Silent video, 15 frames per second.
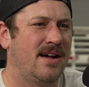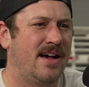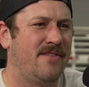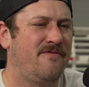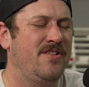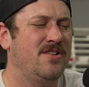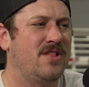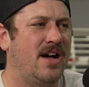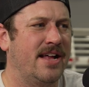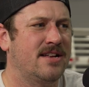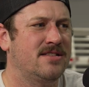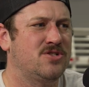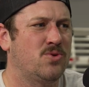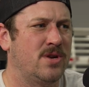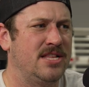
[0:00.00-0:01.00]
I feel
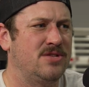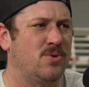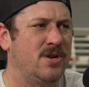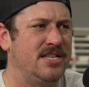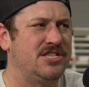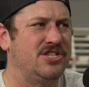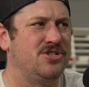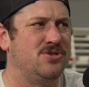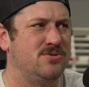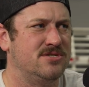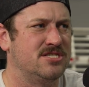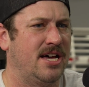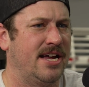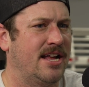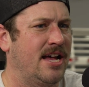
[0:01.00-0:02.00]
like 2022
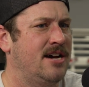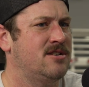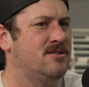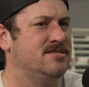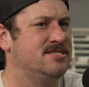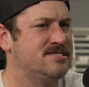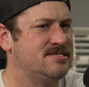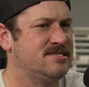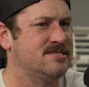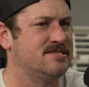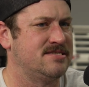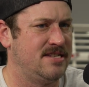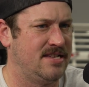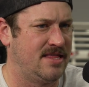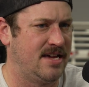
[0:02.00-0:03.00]
was like
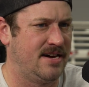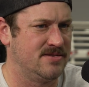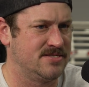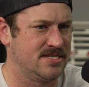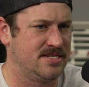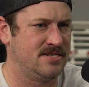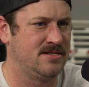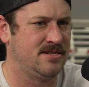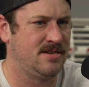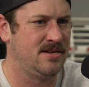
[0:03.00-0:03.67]
160,000.